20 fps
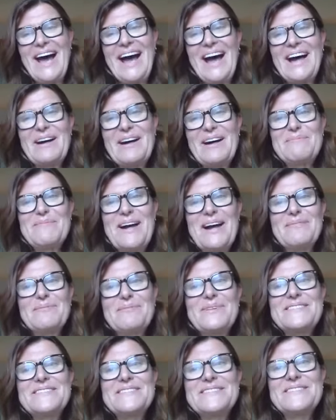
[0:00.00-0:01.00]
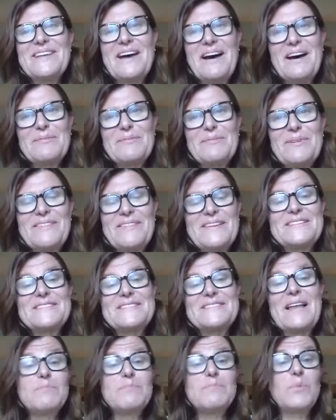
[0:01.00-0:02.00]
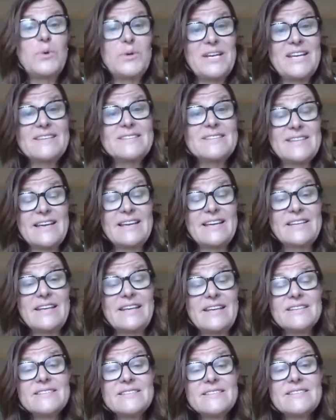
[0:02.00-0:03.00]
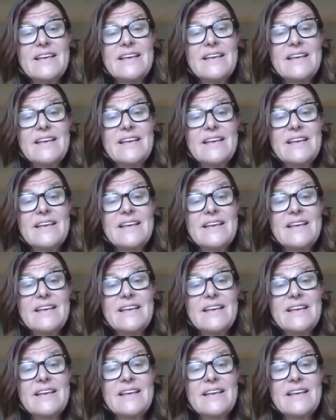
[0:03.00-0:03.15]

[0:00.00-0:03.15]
And we start with things like morning sickness,